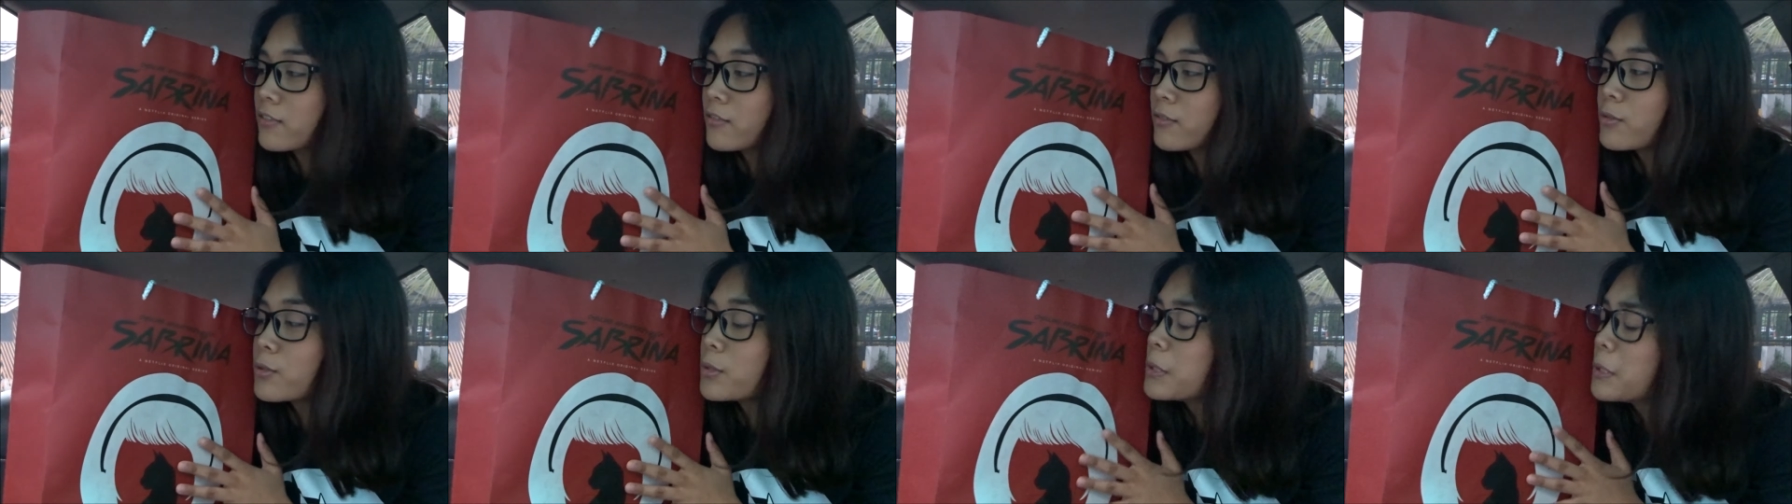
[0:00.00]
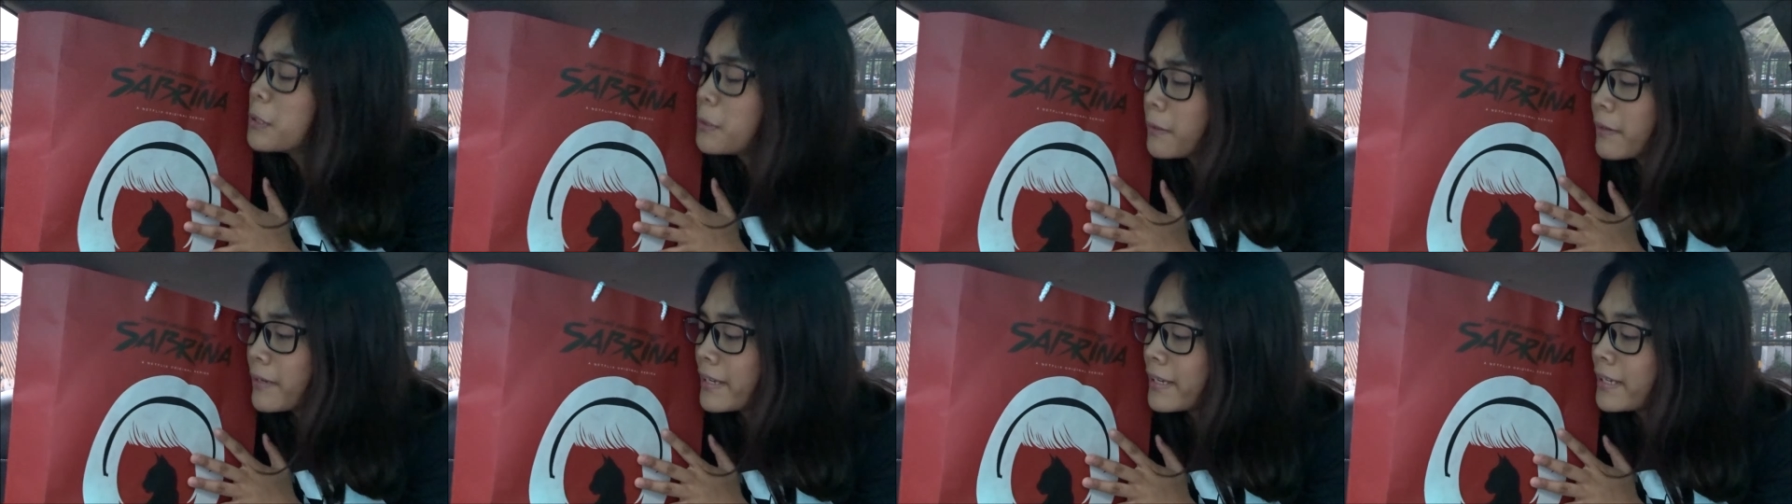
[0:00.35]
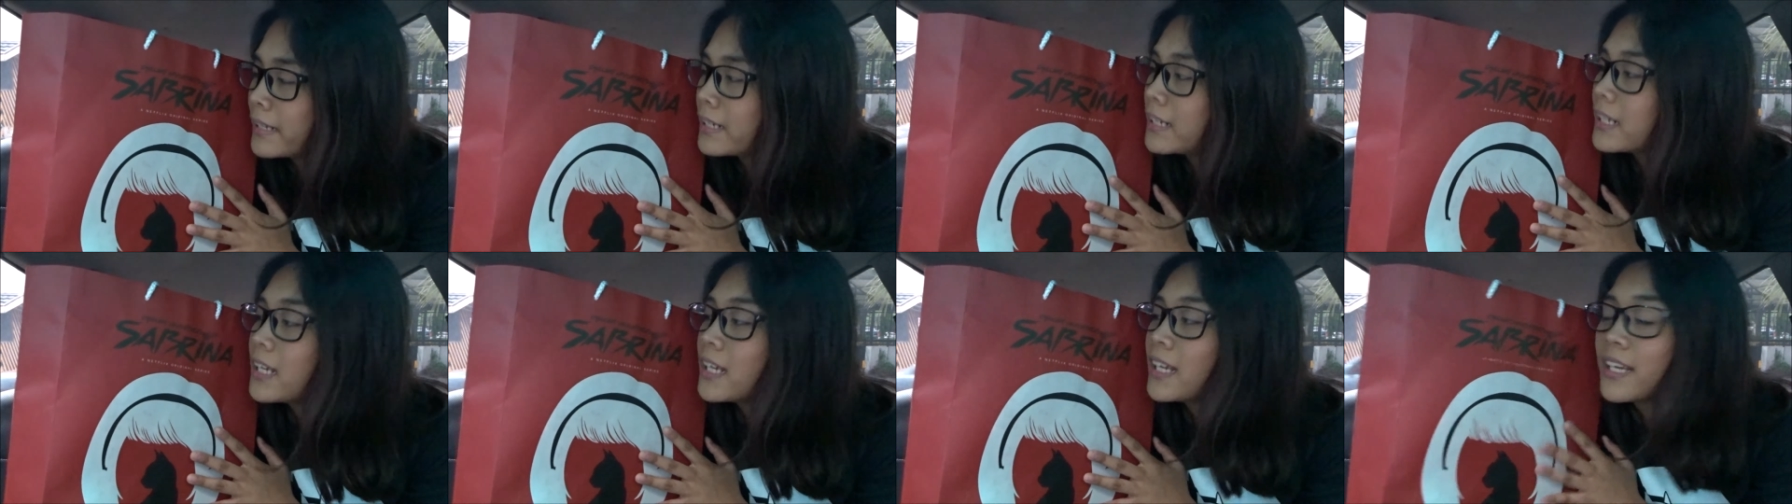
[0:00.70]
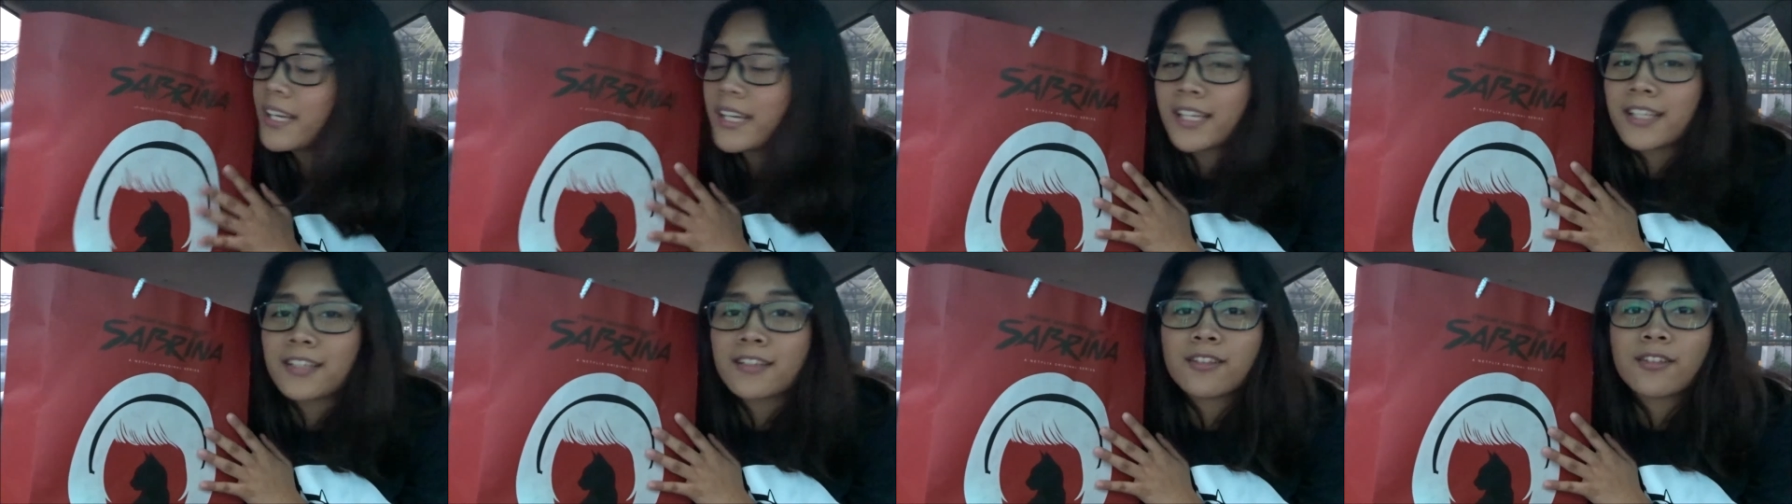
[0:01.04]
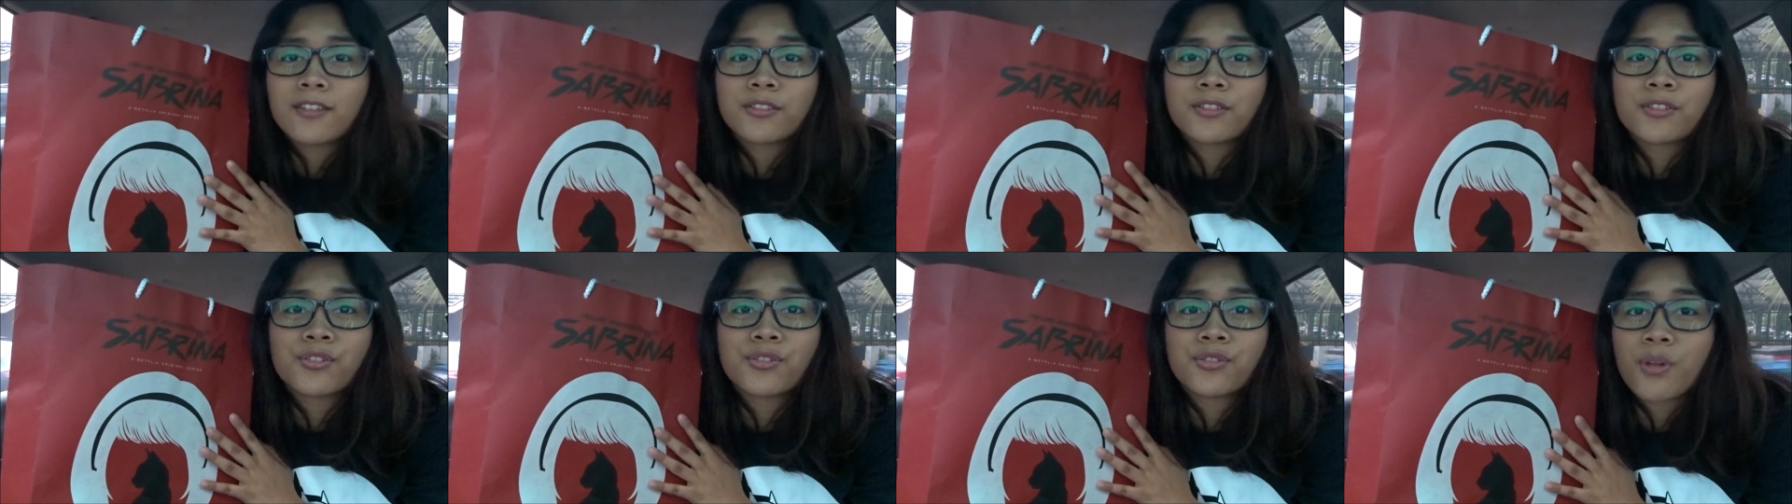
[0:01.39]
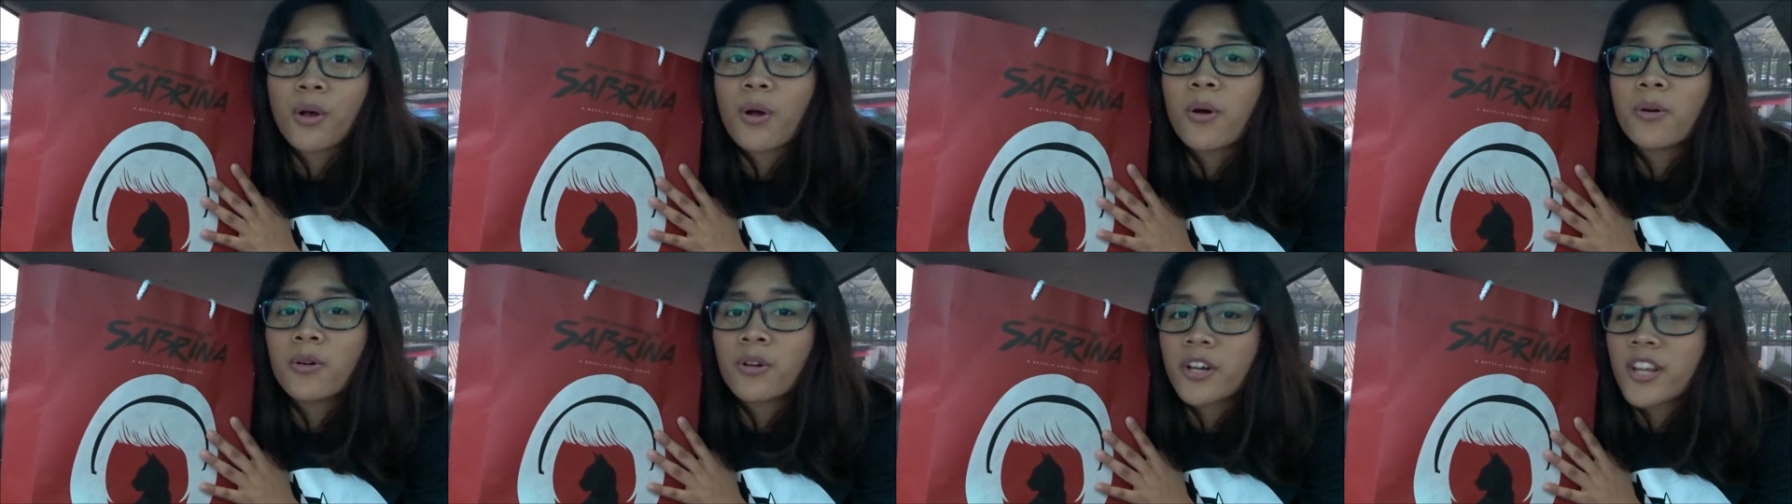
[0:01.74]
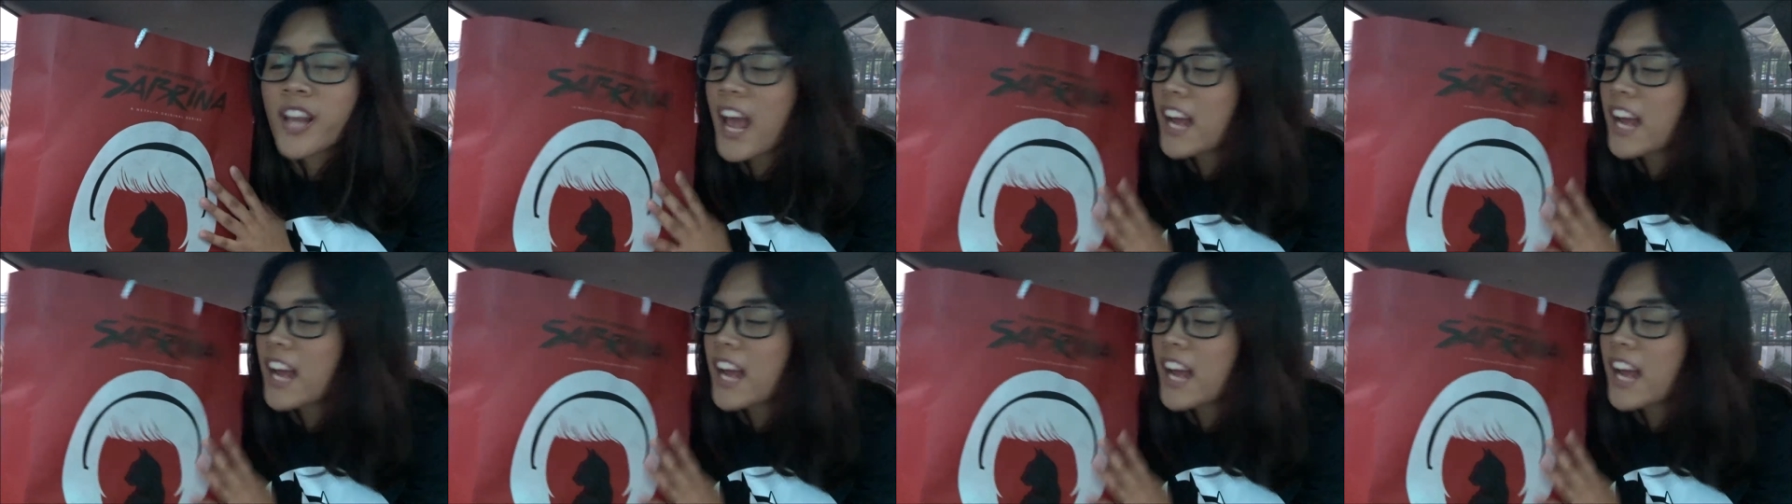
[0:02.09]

ruined it looked so good